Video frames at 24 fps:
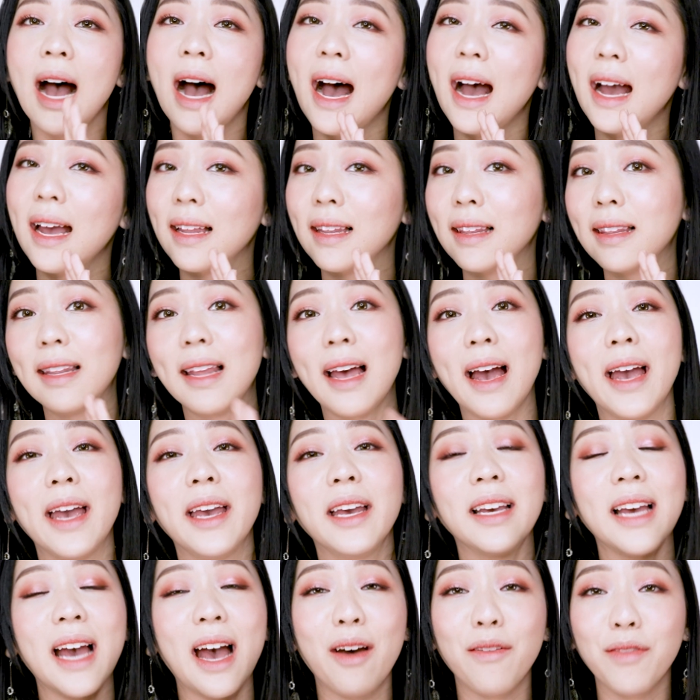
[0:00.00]
I
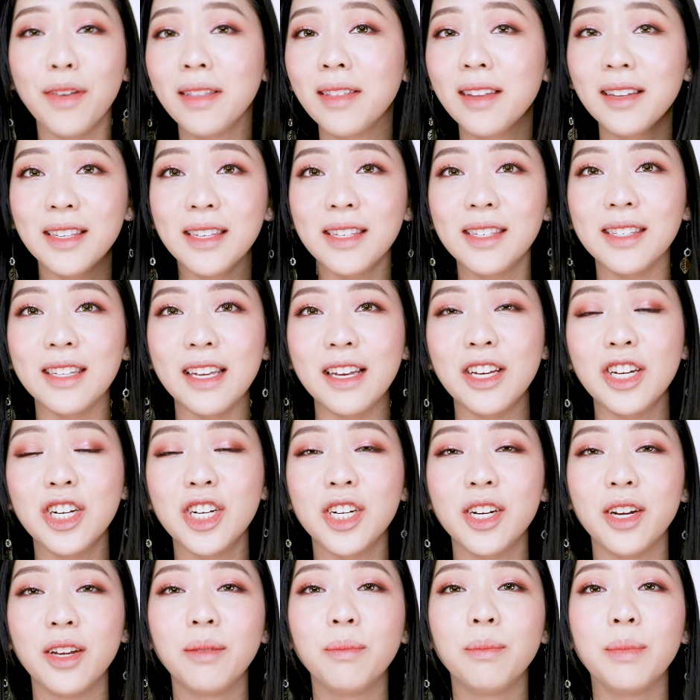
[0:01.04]
like having the
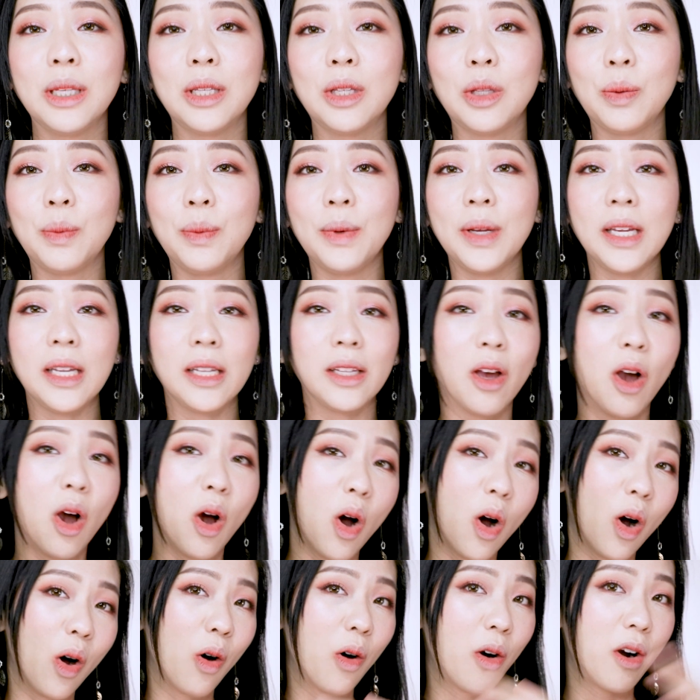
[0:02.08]
distinction between
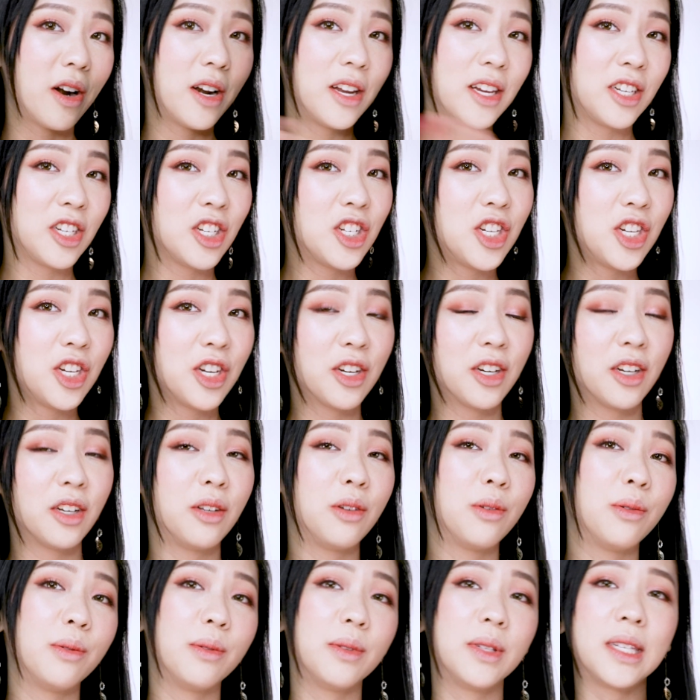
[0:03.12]
orangier
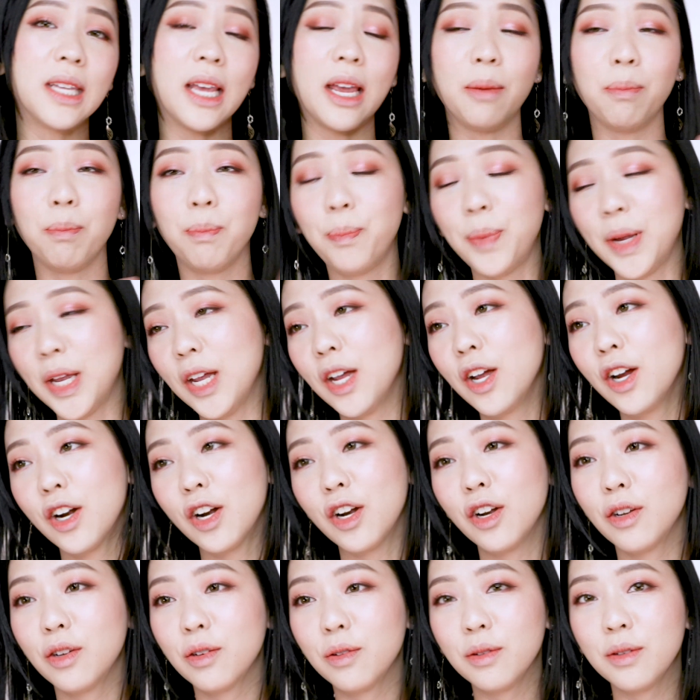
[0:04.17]
nudes and
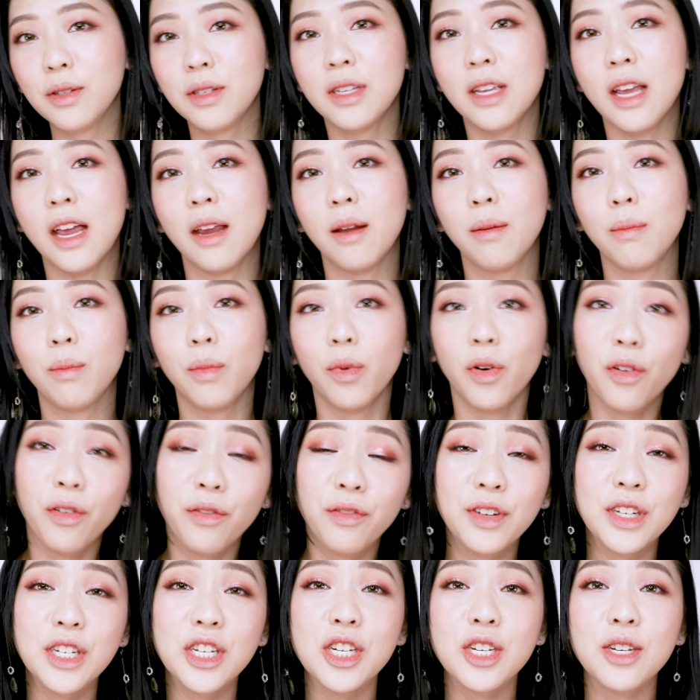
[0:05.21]
pinker nudes and
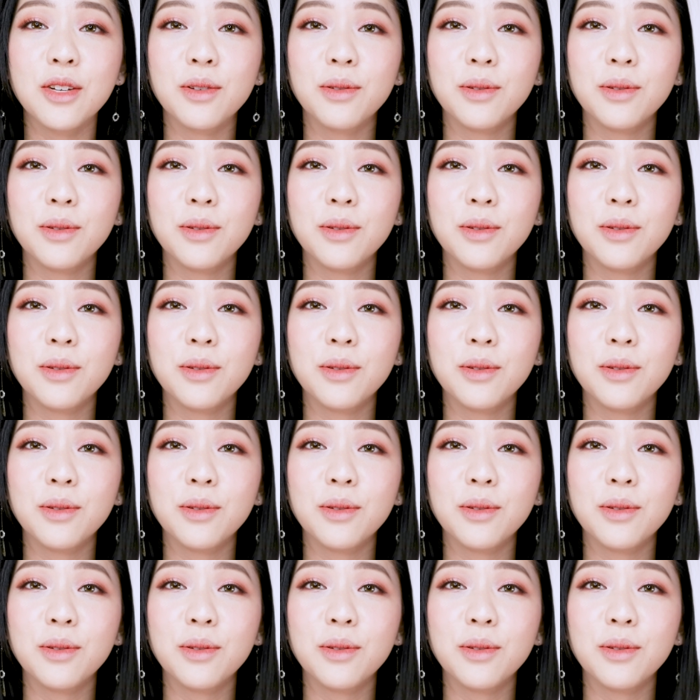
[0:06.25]
mauvish